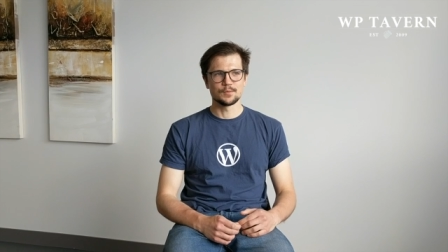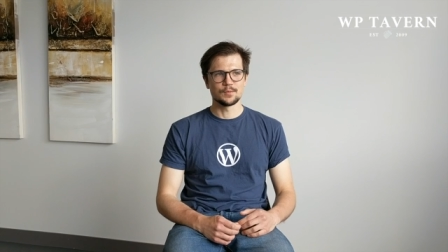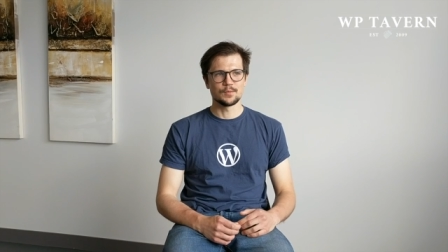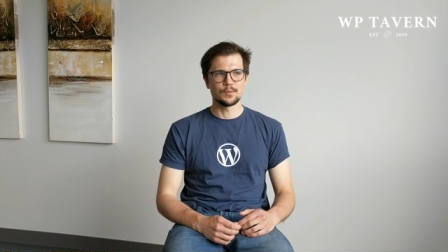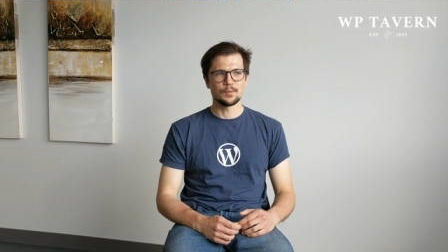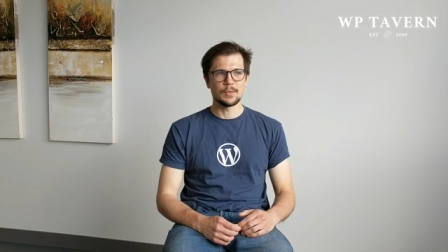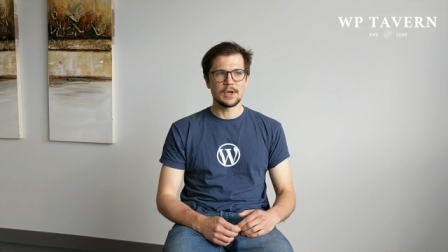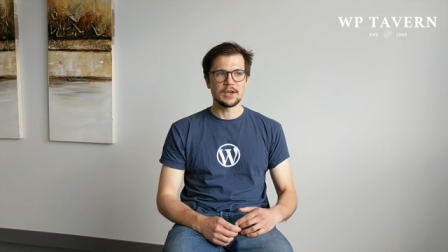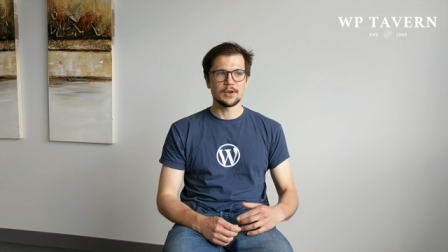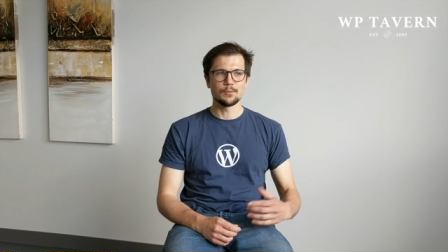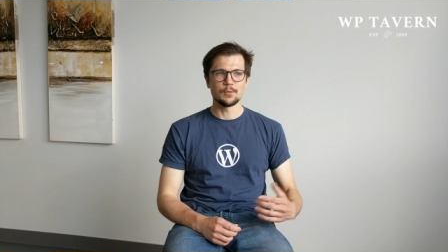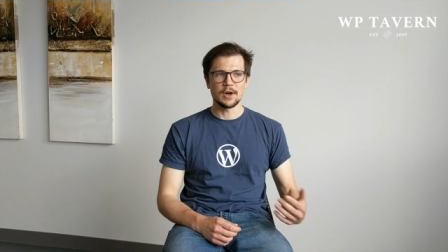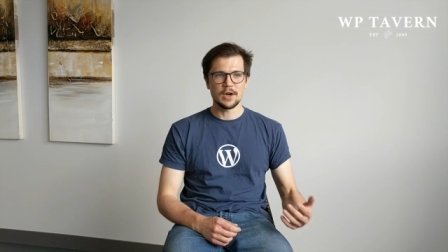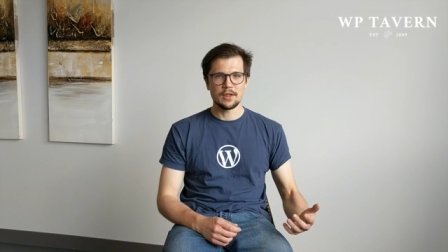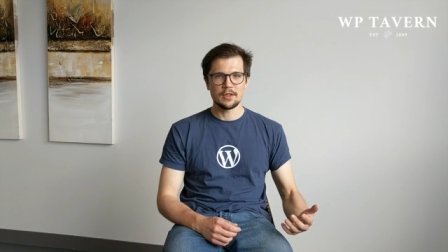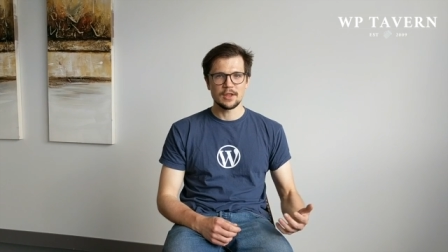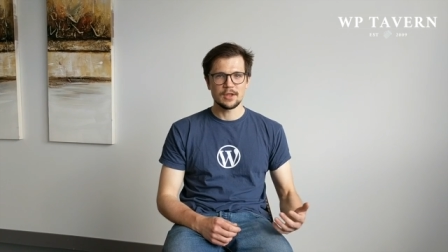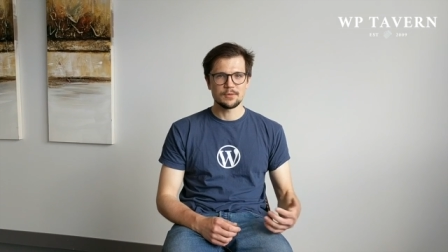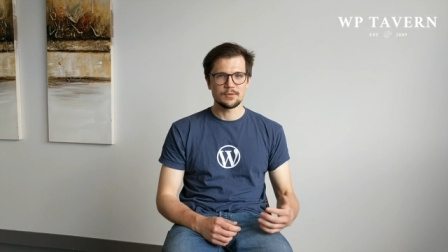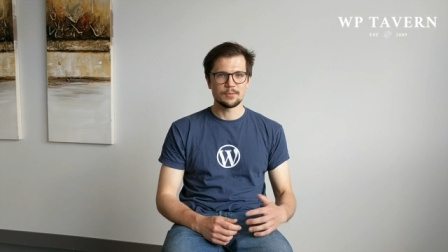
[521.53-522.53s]
make my
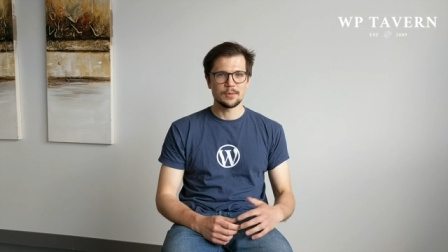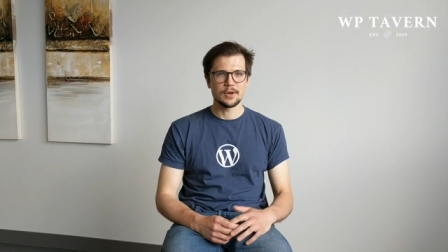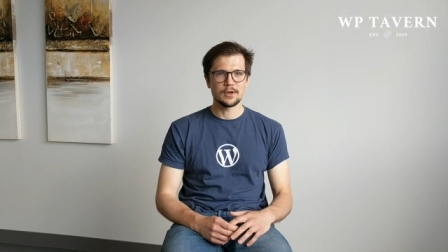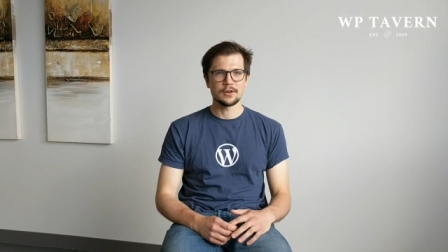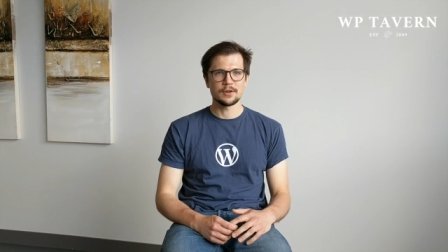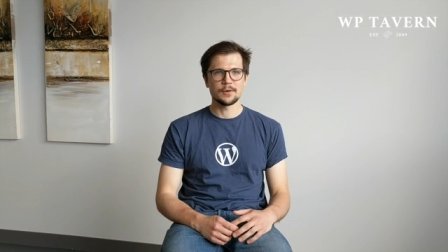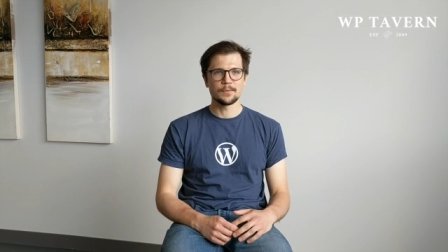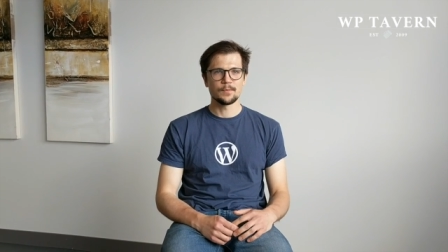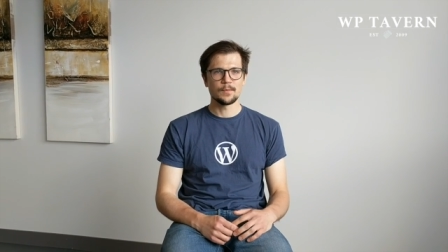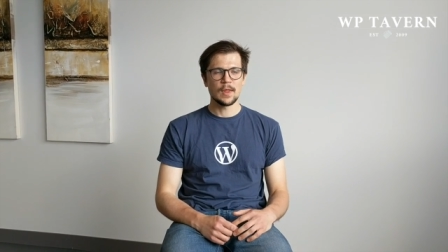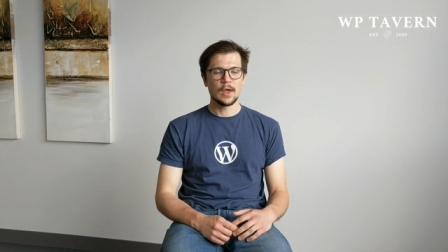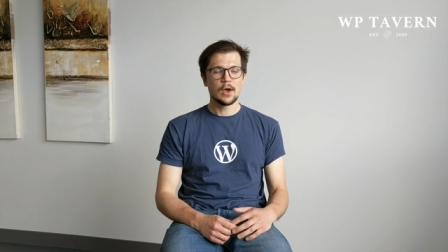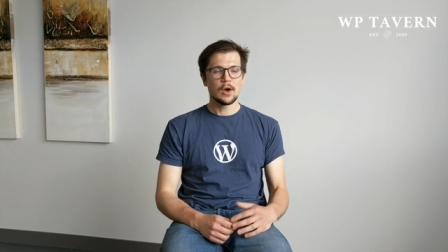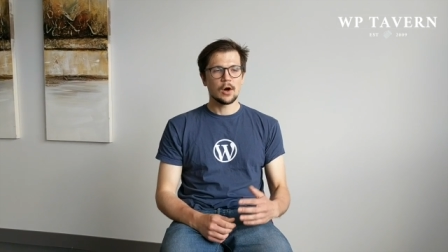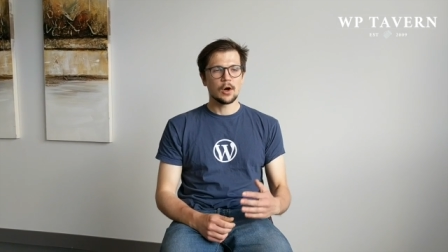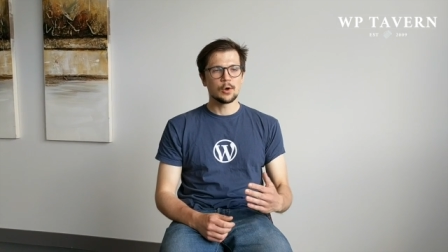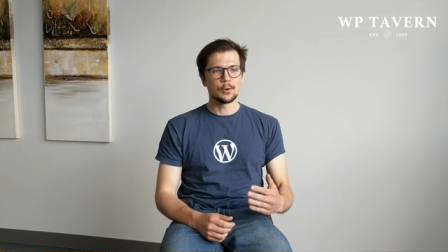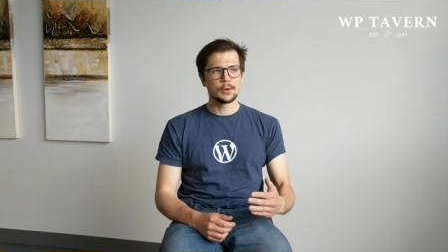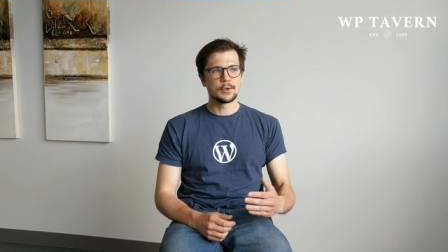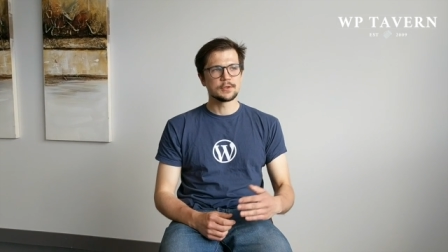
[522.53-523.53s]
themes better.
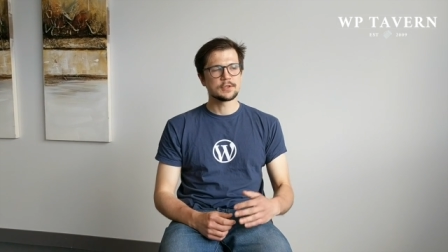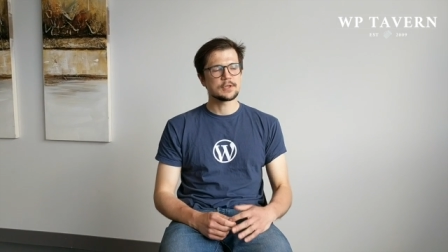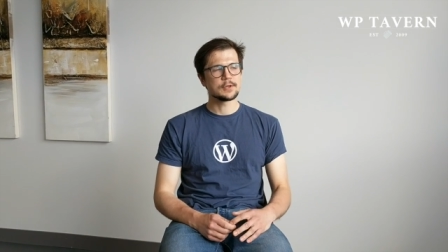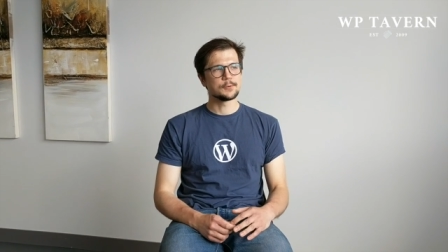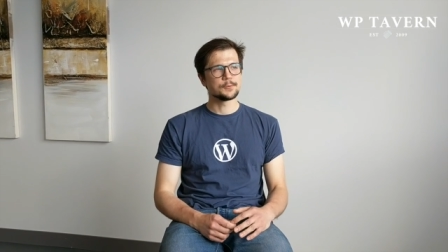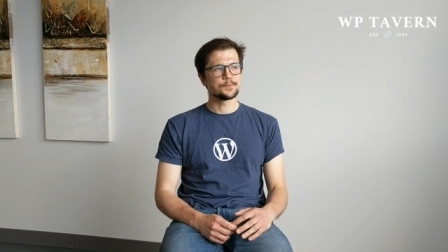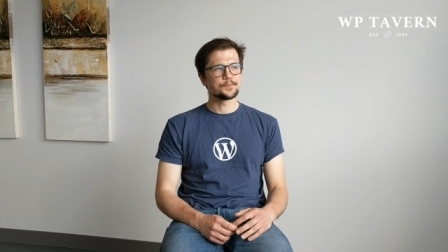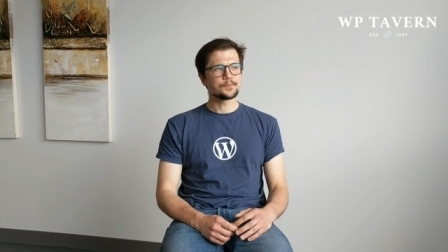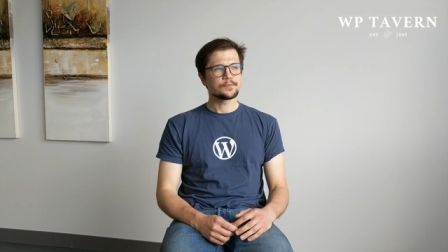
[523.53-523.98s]
Oh, also